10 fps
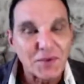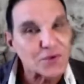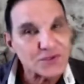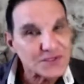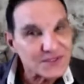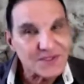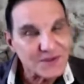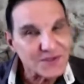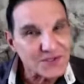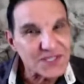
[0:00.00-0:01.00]
because
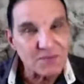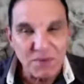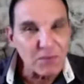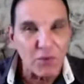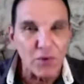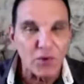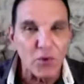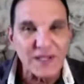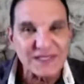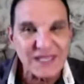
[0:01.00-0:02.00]
you see, people will
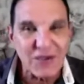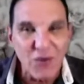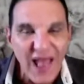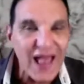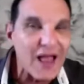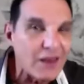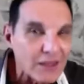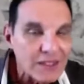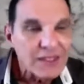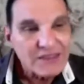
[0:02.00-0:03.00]
always say,
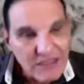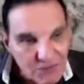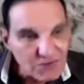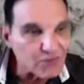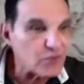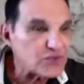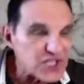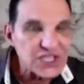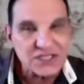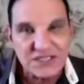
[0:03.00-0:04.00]
well, that was for
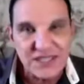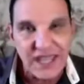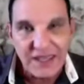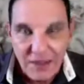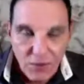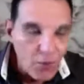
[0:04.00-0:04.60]
Jesus' day.